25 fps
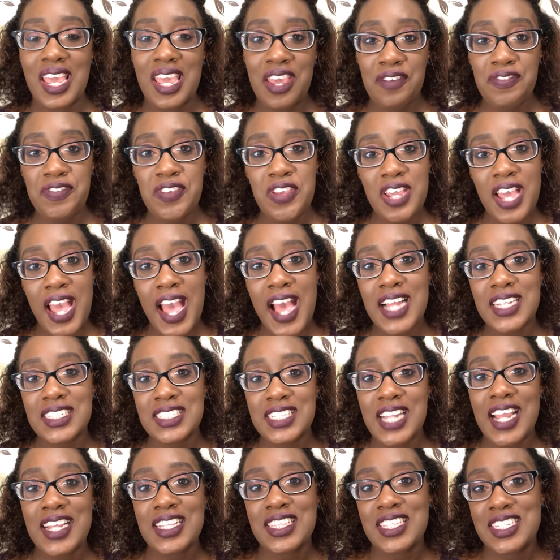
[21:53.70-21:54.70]
if you
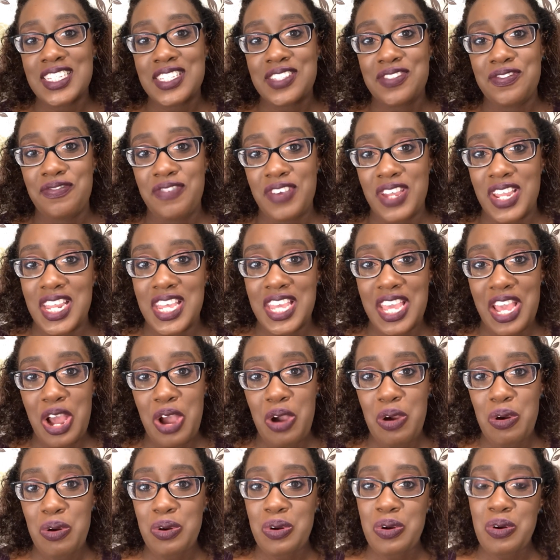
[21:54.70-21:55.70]
guys like this
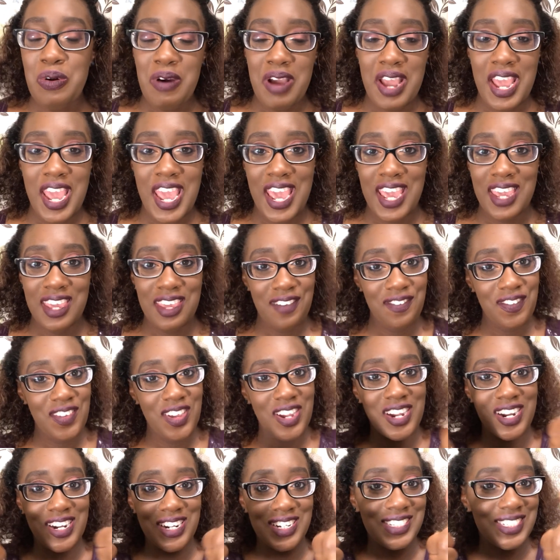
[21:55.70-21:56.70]
video, go ahead and give
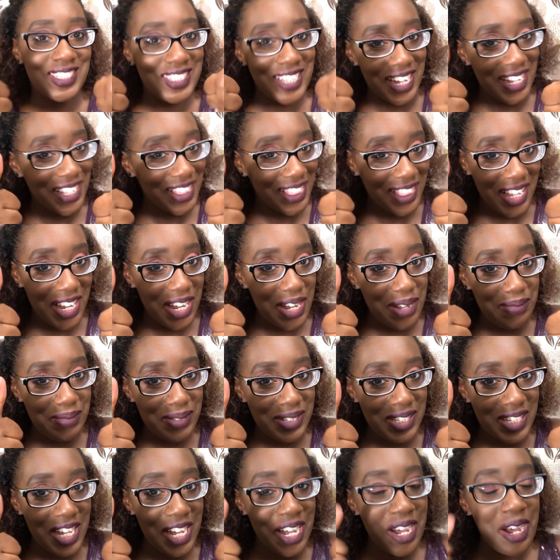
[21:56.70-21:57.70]
your girls a
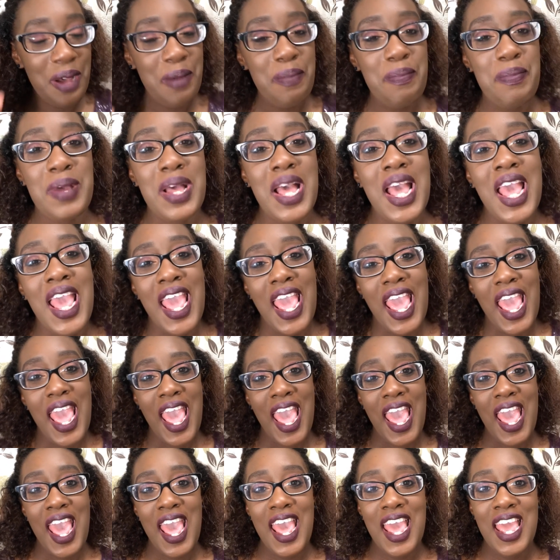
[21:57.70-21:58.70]
thumbs up,
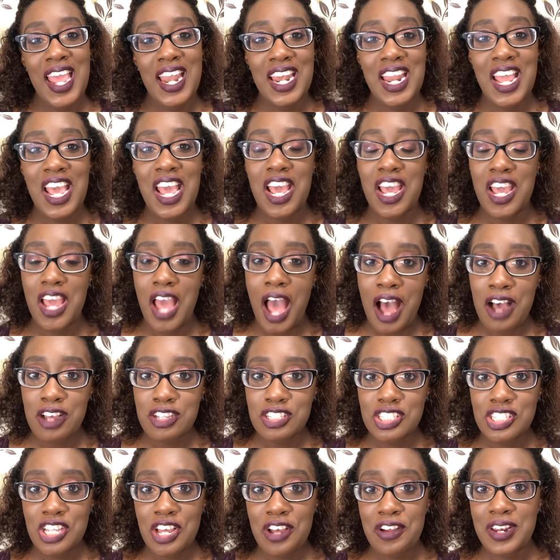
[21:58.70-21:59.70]
and
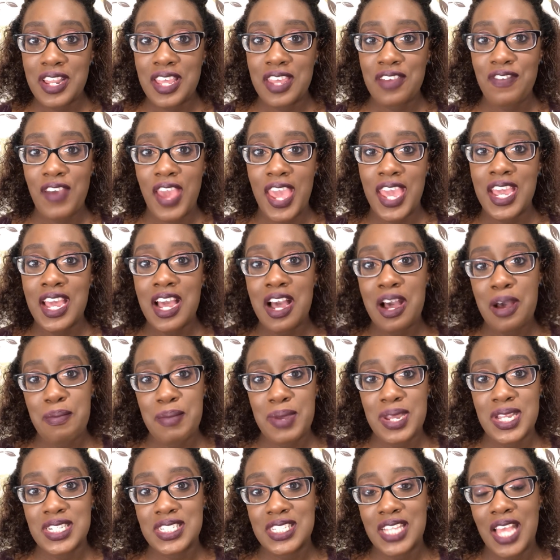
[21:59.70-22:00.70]
also leave a
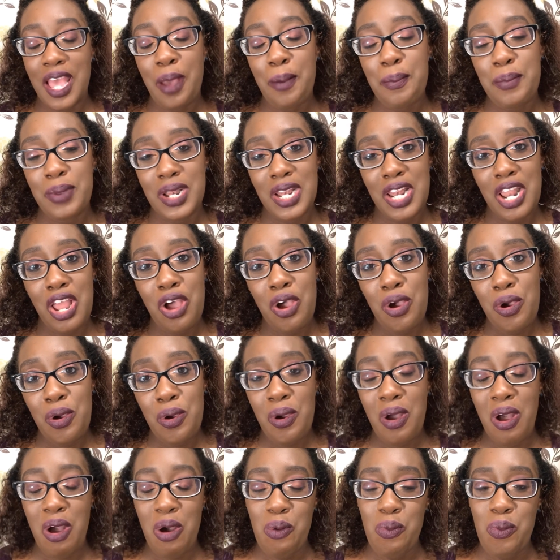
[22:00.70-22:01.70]
comment down
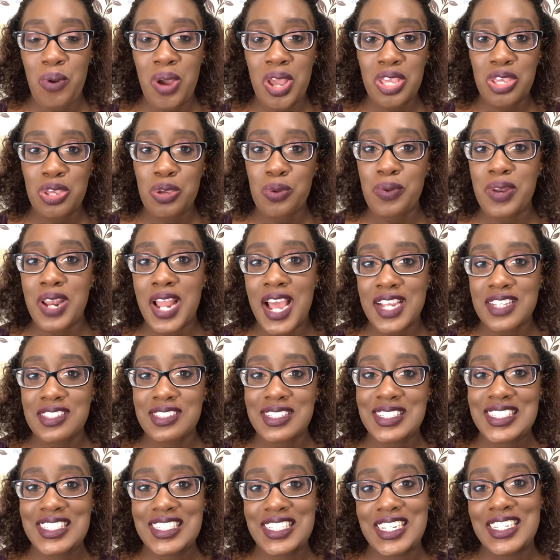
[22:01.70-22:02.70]
below on what you would like
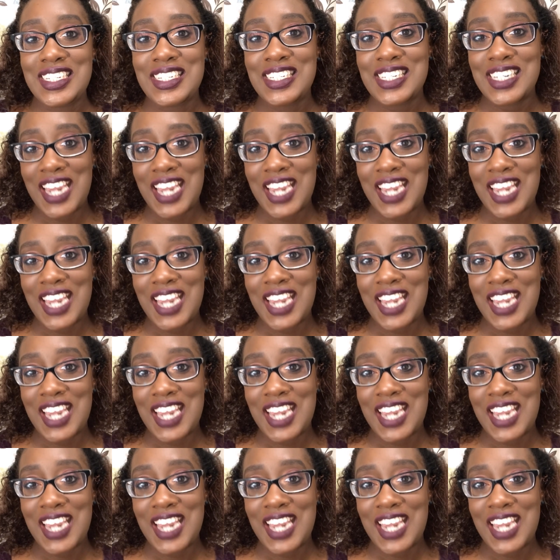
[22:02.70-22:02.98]
to see